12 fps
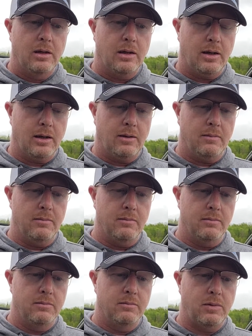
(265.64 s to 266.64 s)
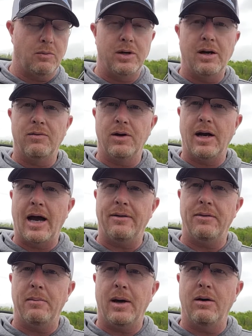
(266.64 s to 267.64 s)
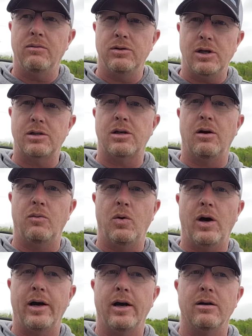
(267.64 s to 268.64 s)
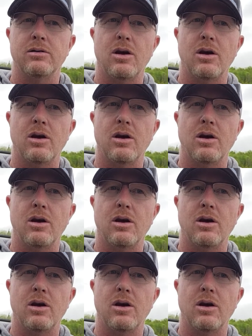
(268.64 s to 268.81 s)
Um, but we never had them out just on wire.